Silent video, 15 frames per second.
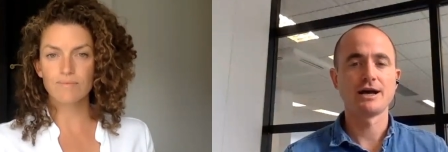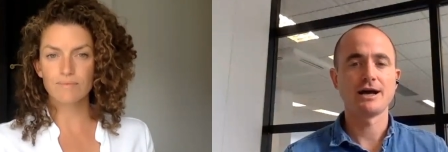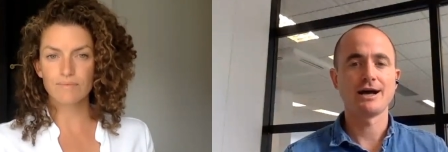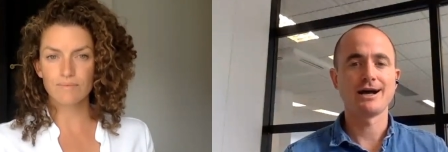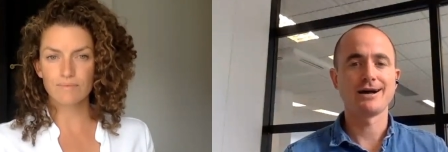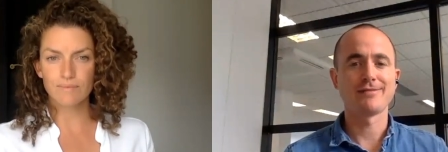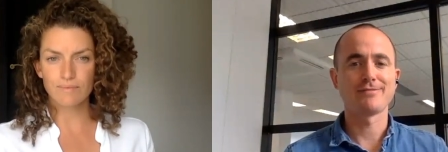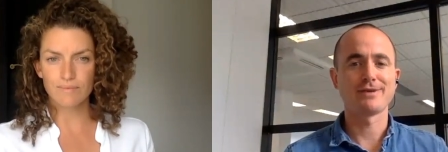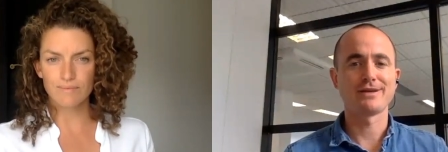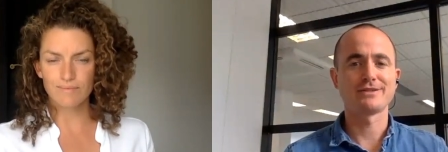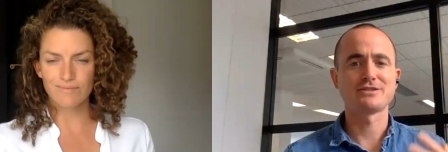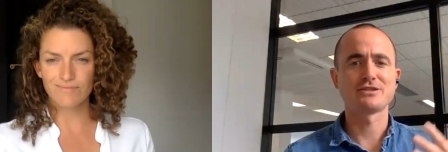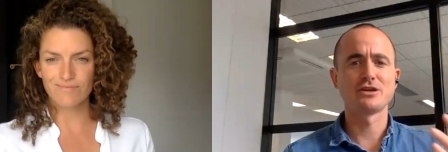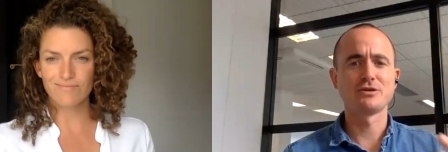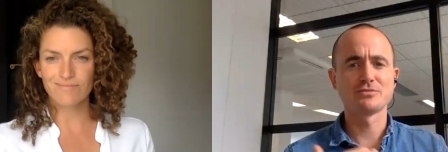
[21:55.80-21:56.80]
Speaker 1: um, in
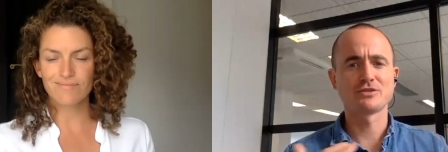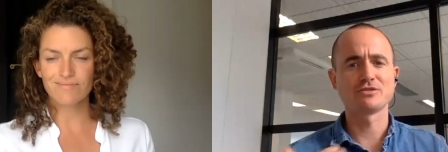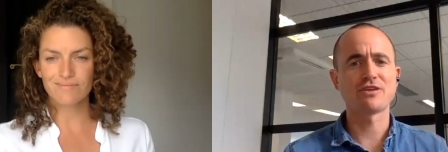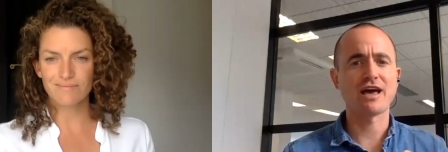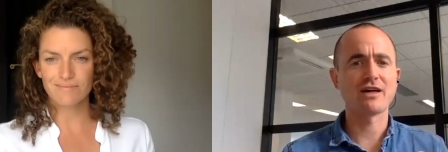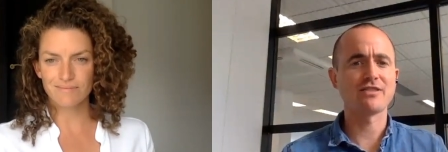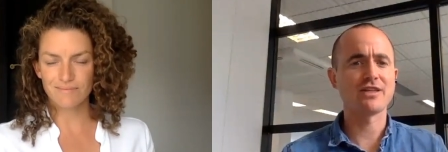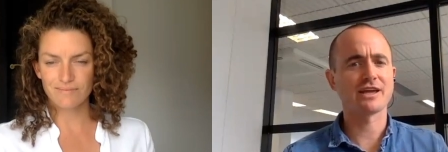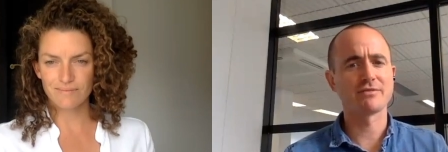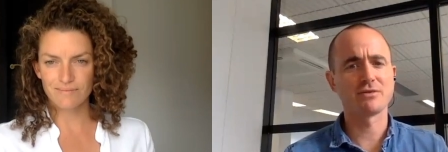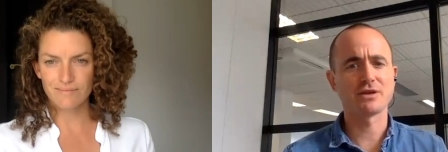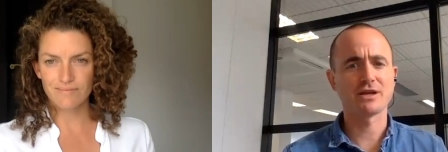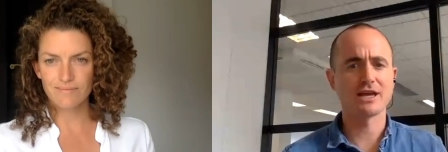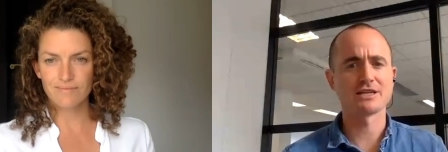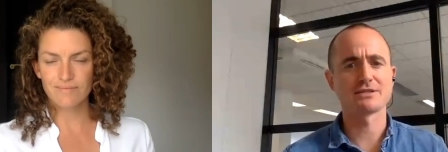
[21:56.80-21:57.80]
terms of how that
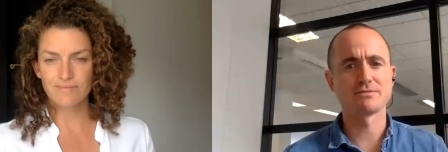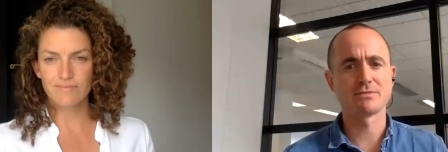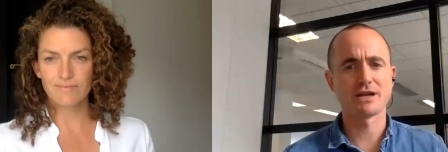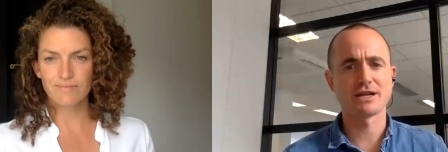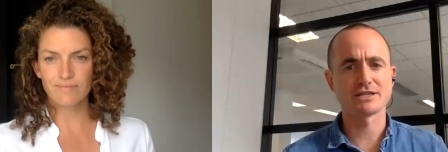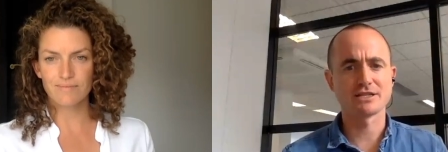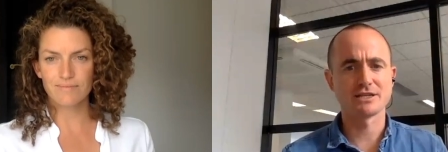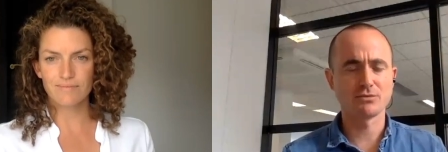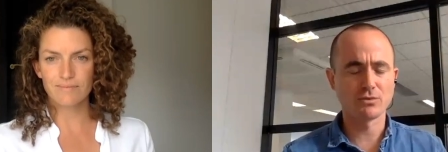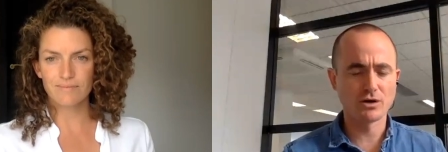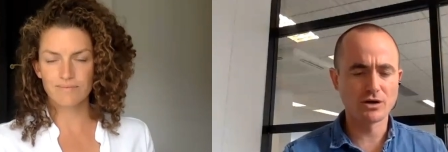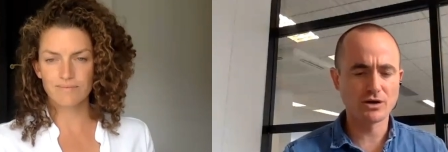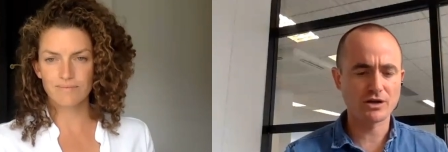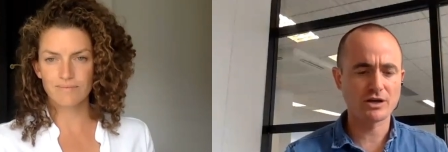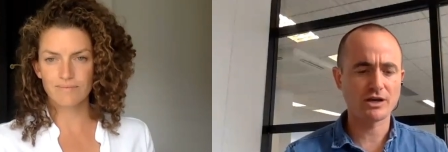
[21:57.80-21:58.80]
communication might actually
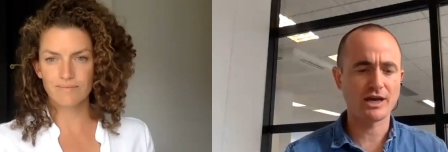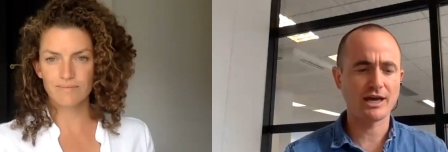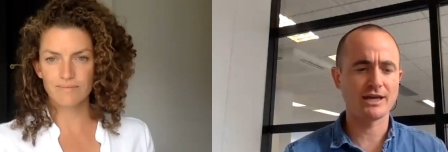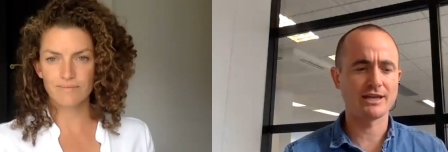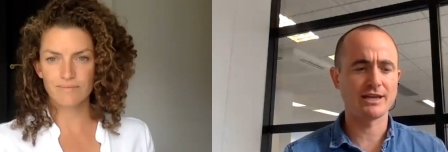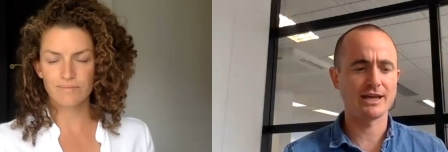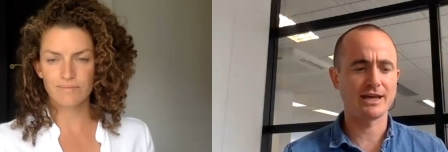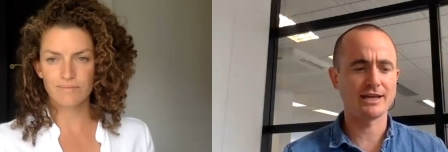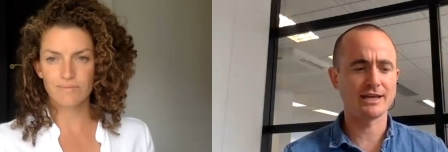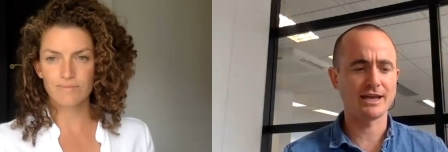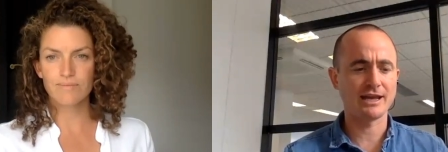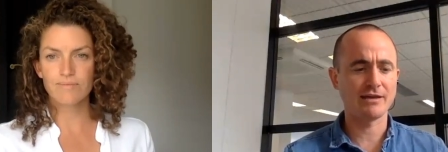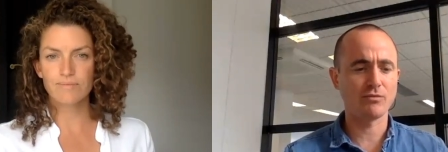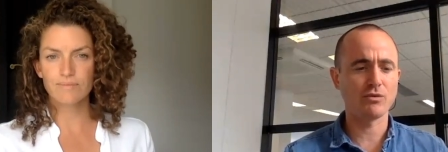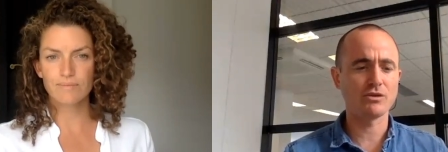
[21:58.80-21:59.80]
work, and and
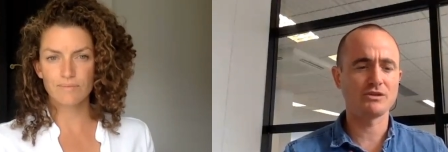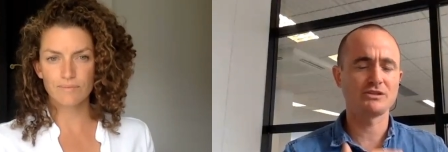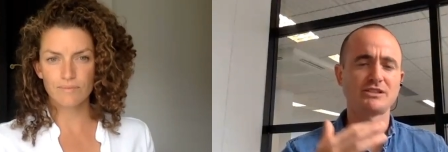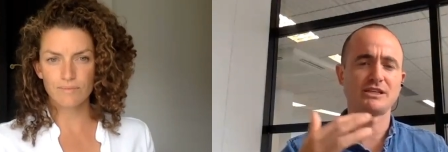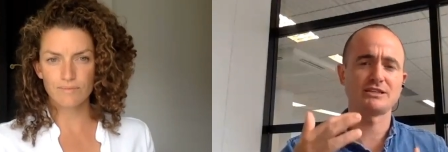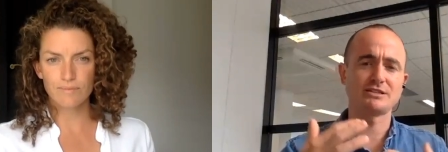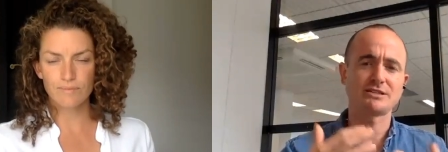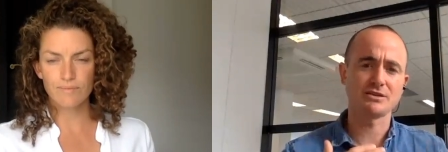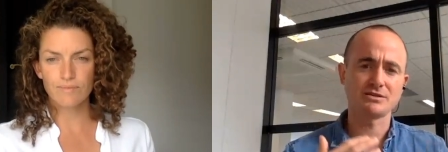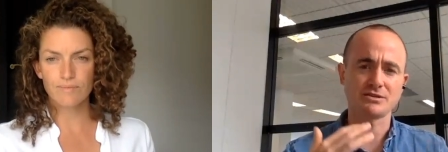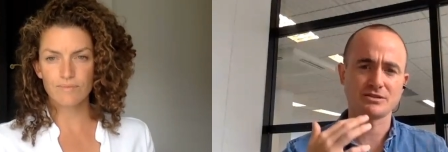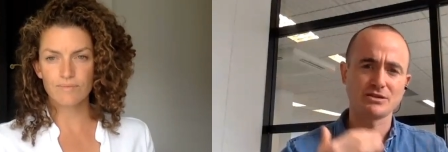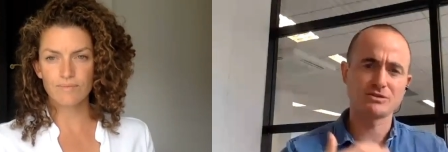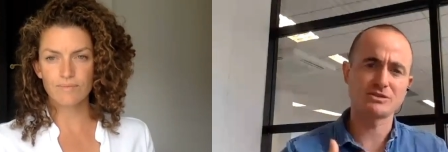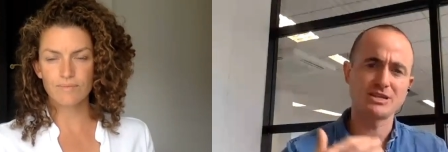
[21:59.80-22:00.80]
and what you see as those
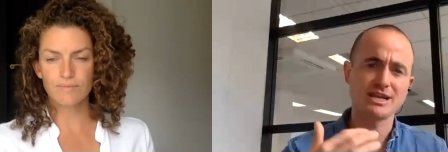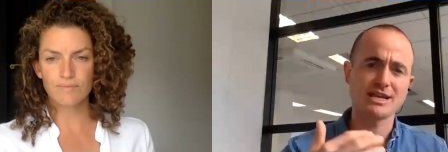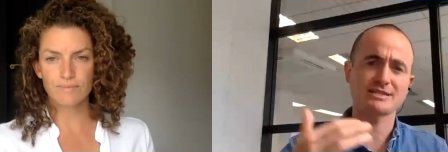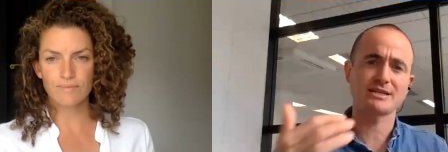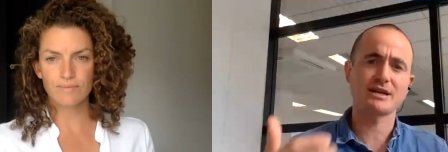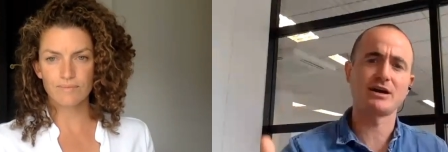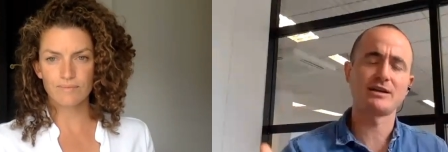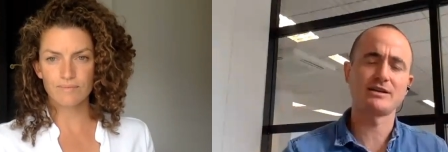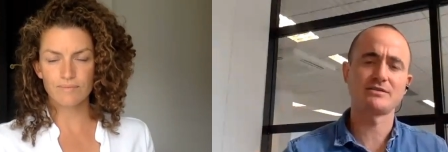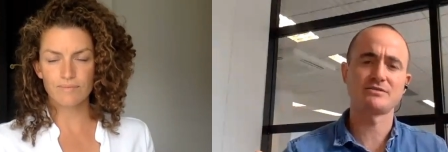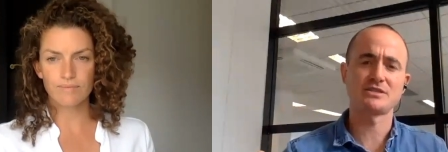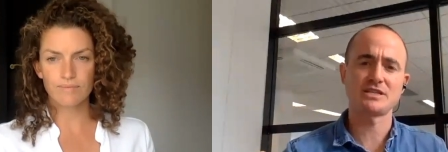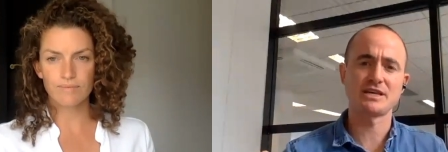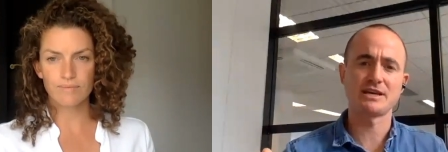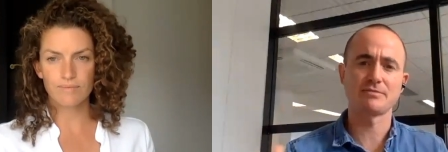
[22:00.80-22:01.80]
those next kind of
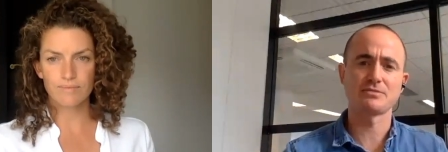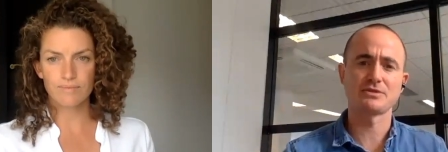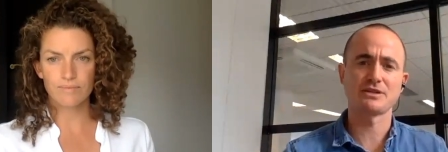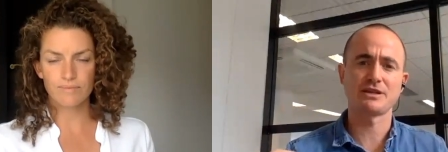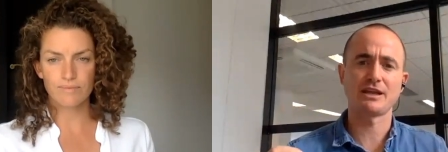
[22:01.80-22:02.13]
steps and